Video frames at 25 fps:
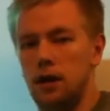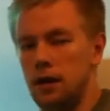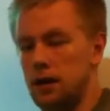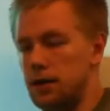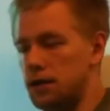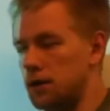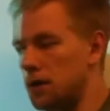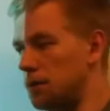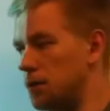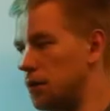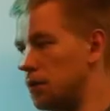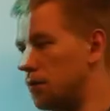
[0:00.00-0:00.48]

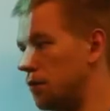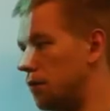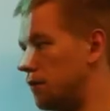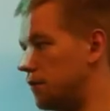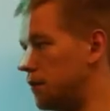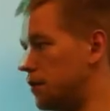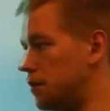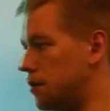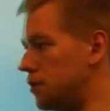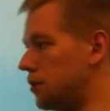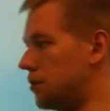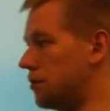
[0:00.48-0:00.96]
it's going to be a
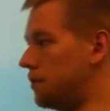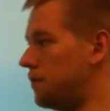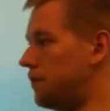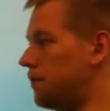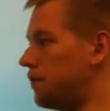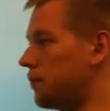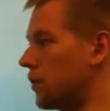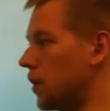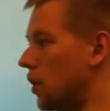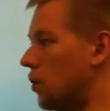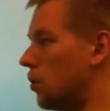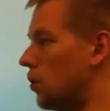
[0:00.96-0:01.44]
review
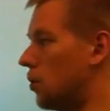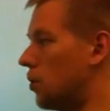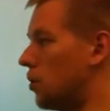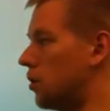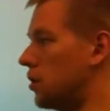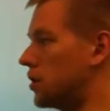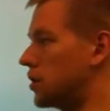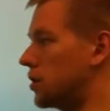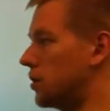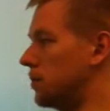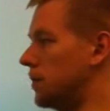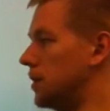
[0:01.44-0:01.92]

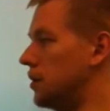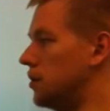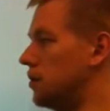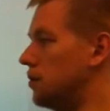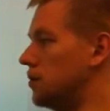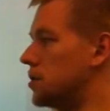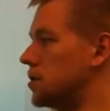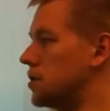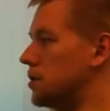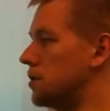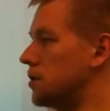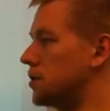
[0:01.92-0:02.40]
or it's going to be
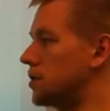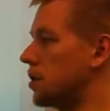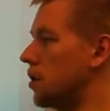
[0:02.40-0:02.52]
new to you.